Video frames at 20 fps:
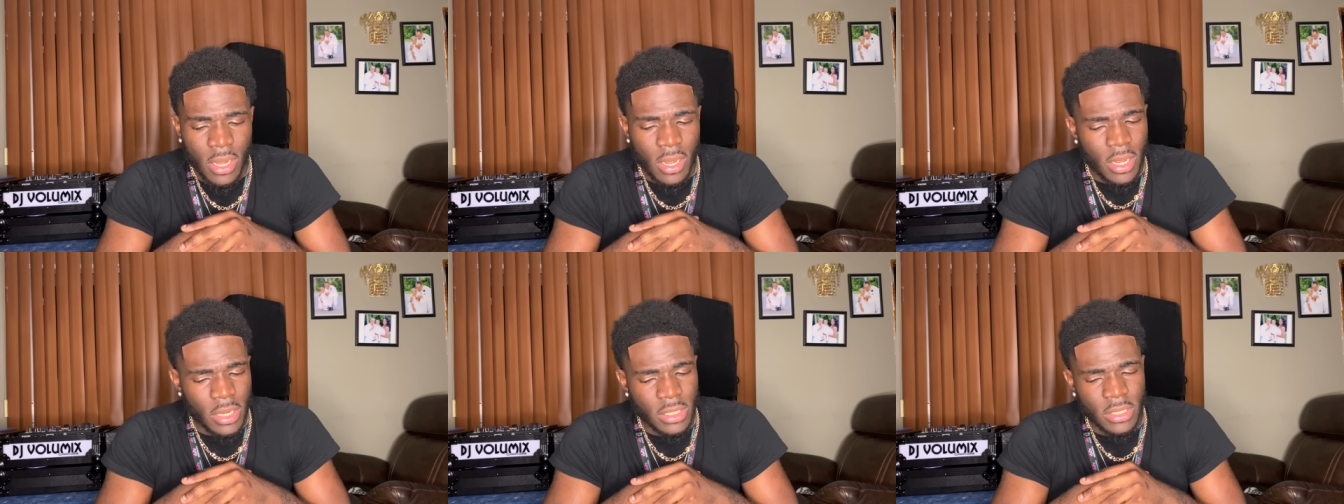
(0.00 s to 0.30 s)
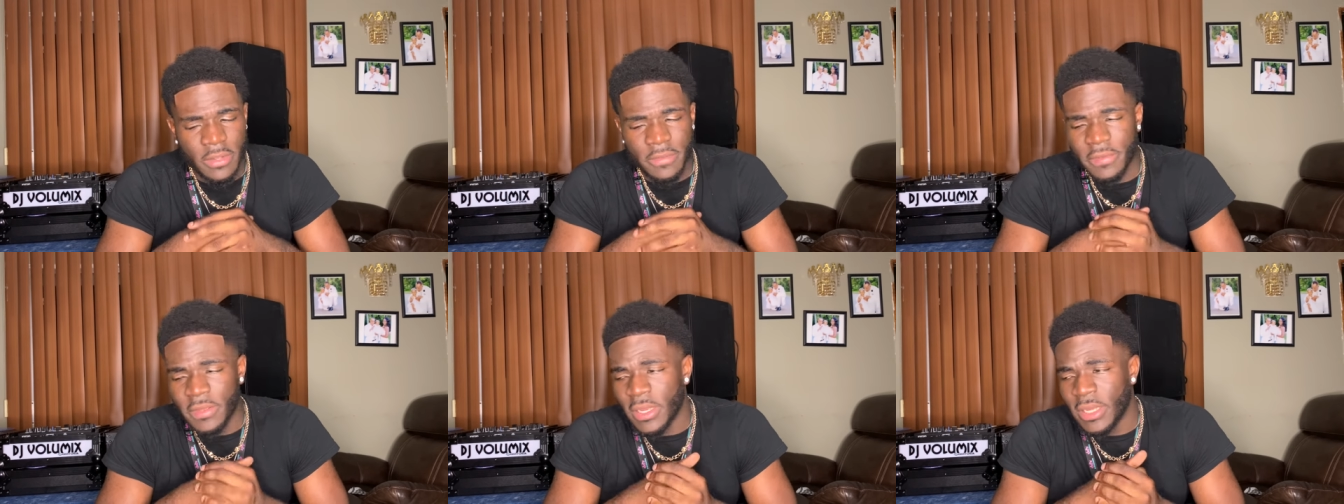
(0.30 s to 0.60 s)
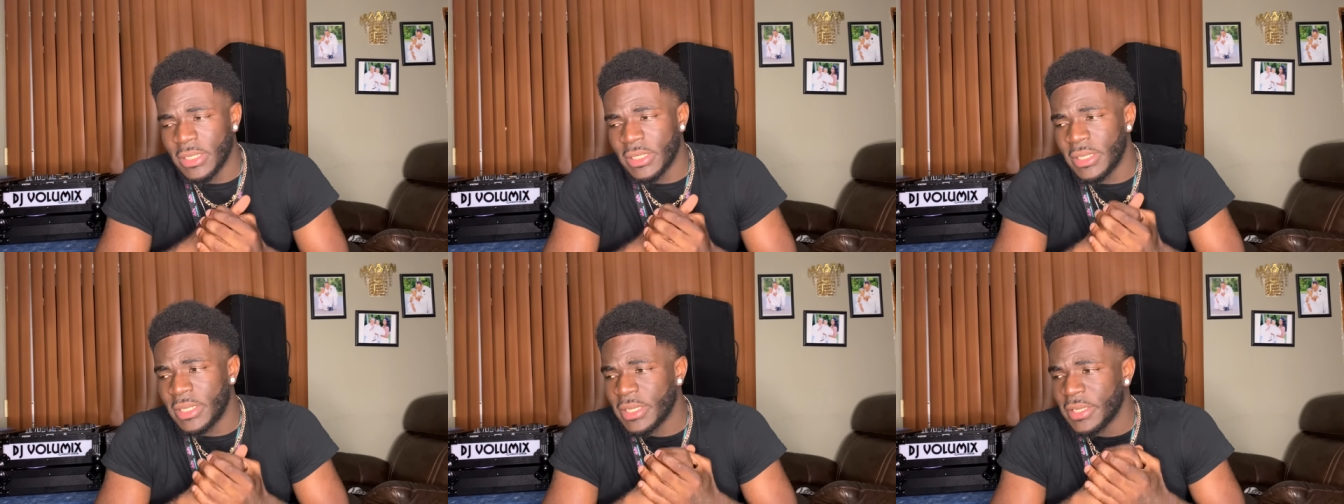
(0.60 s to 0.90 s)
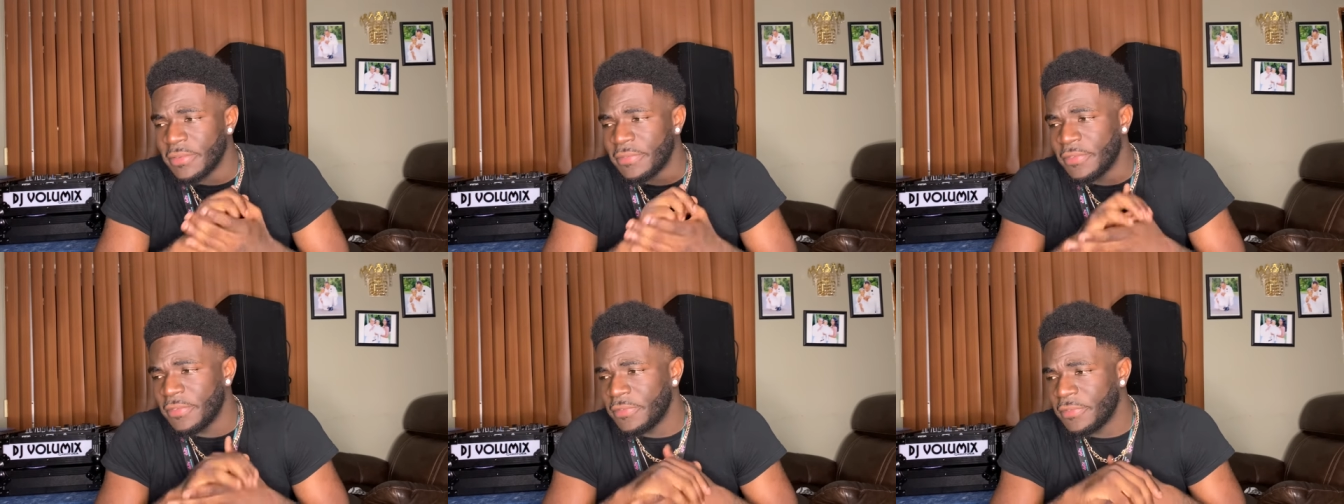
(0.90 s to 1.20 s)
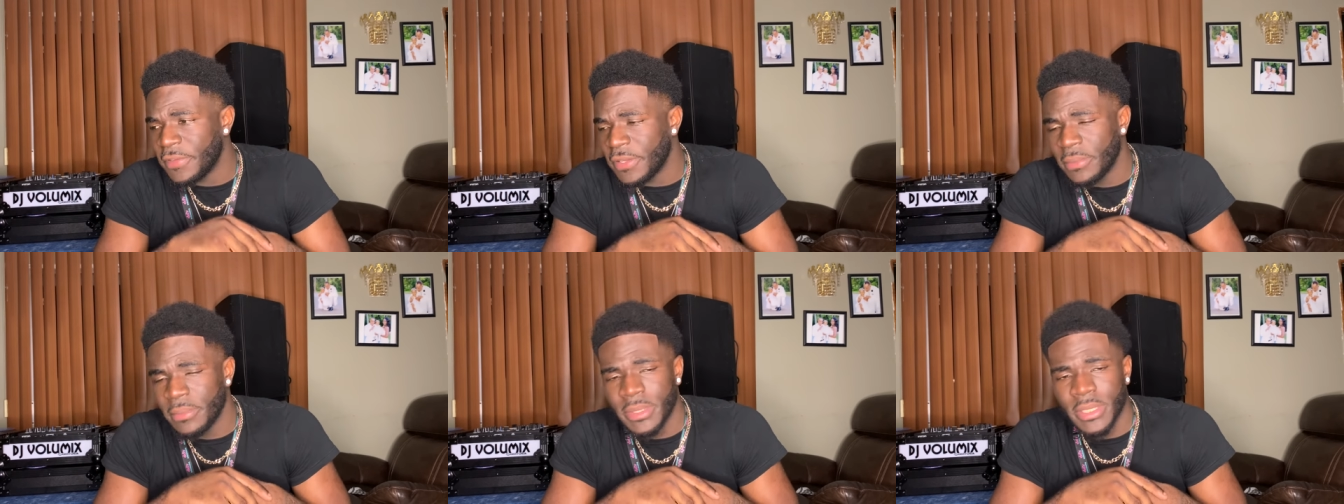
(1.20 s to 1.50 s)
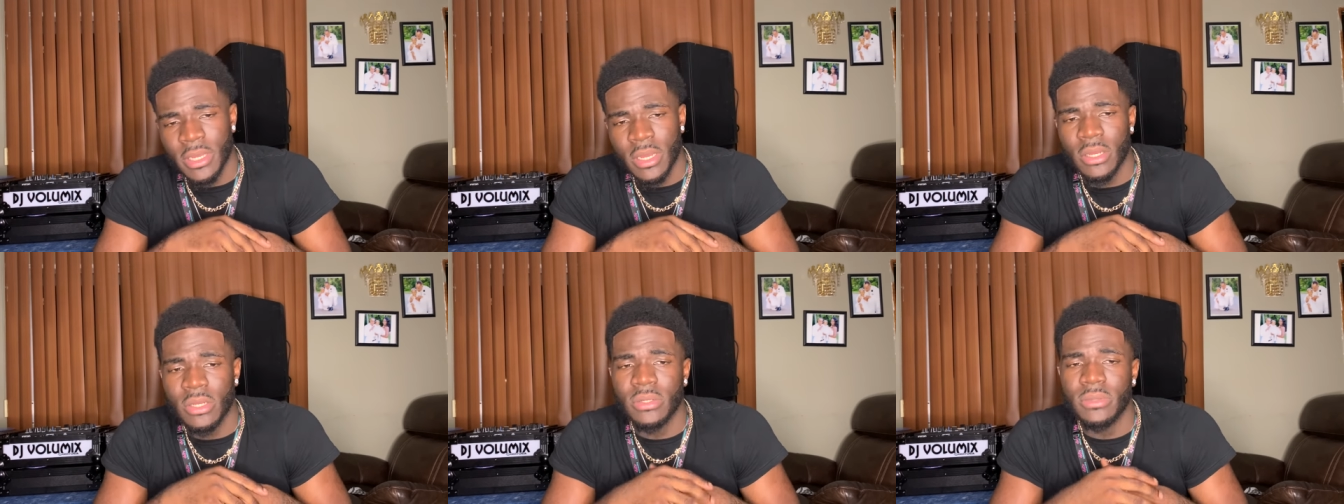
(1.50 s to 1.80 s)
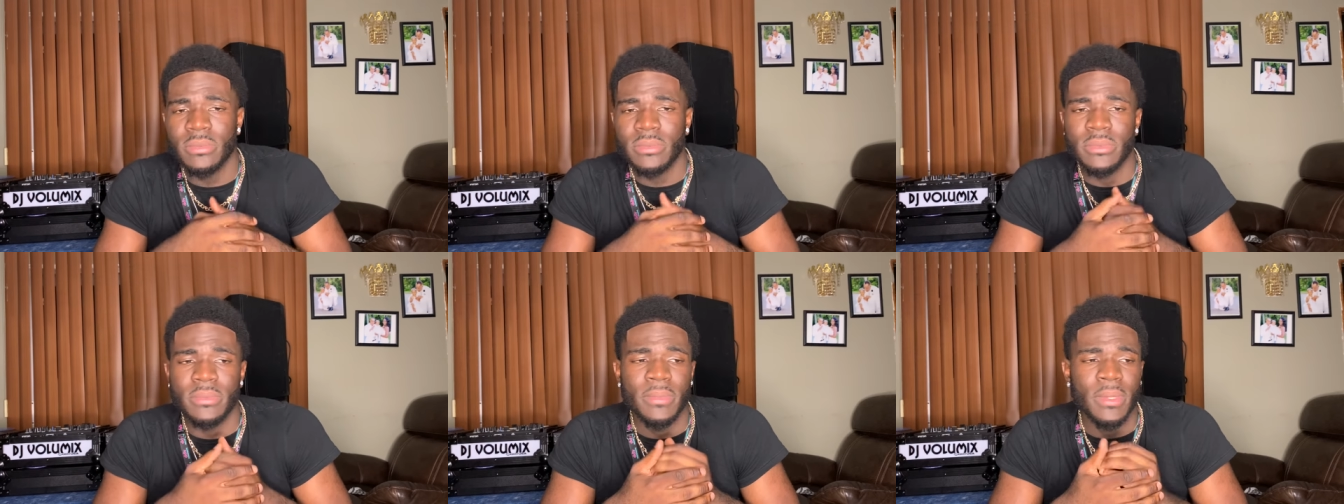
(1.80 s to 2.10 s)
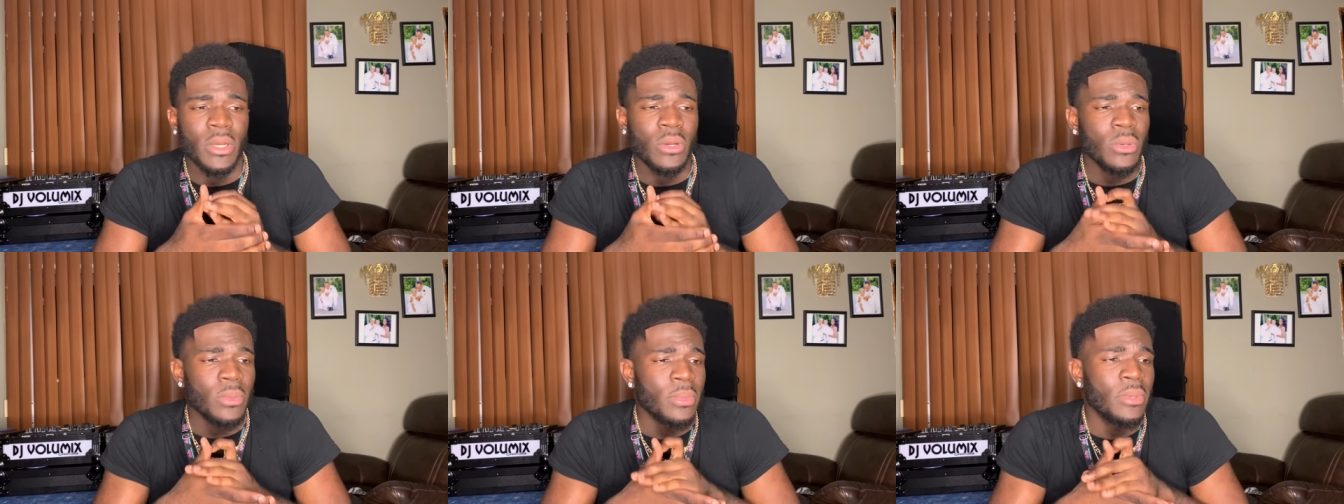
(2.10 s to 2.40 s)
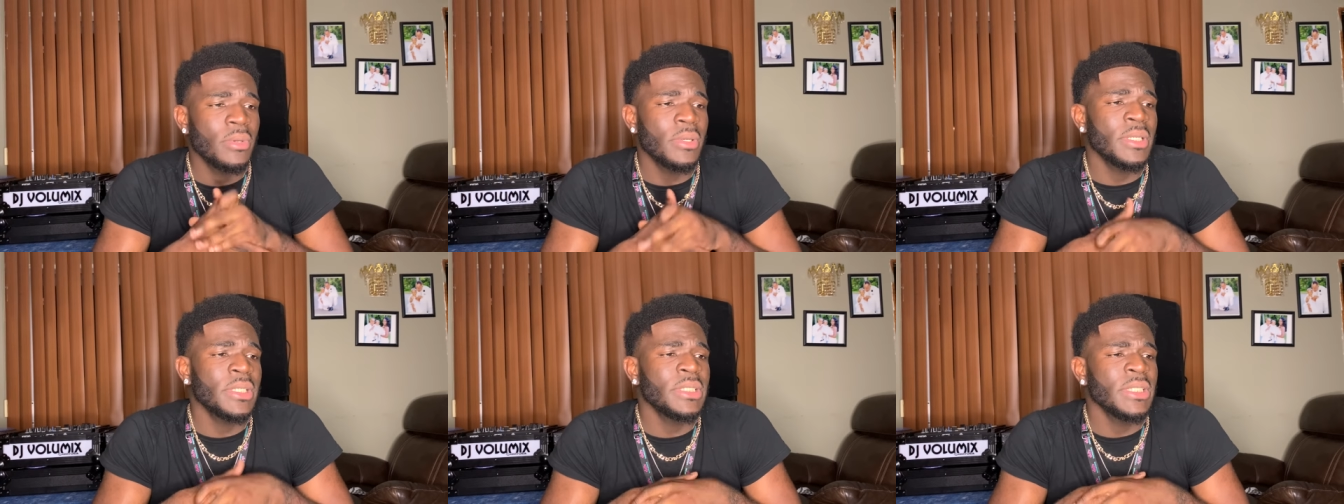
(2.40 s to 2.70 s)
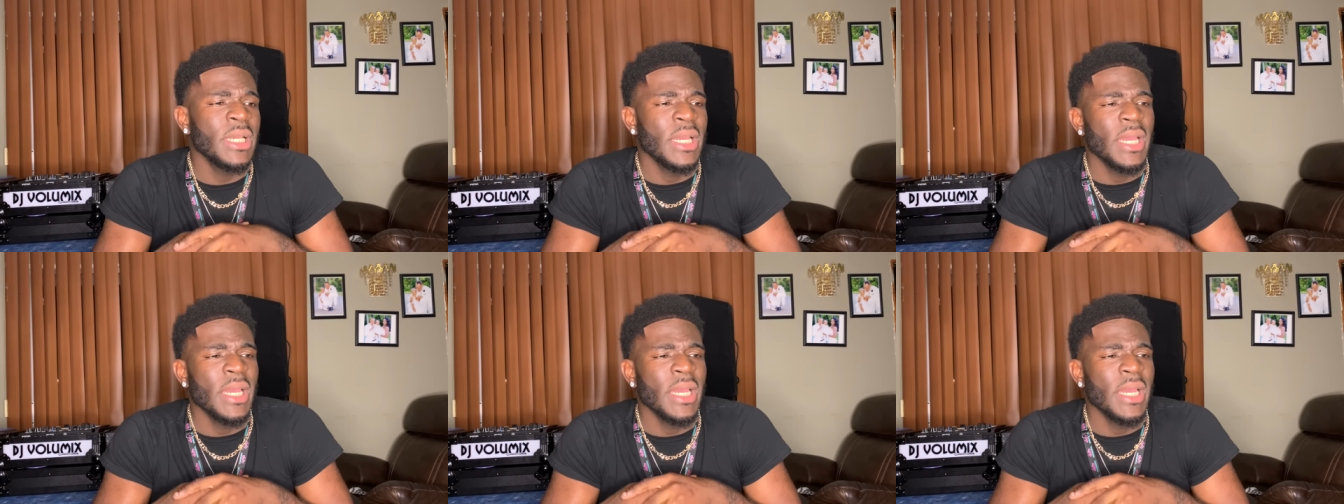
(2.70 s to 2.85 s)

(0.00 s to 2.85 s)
I love y'all to death. You feel me? Y'all, my homeboys.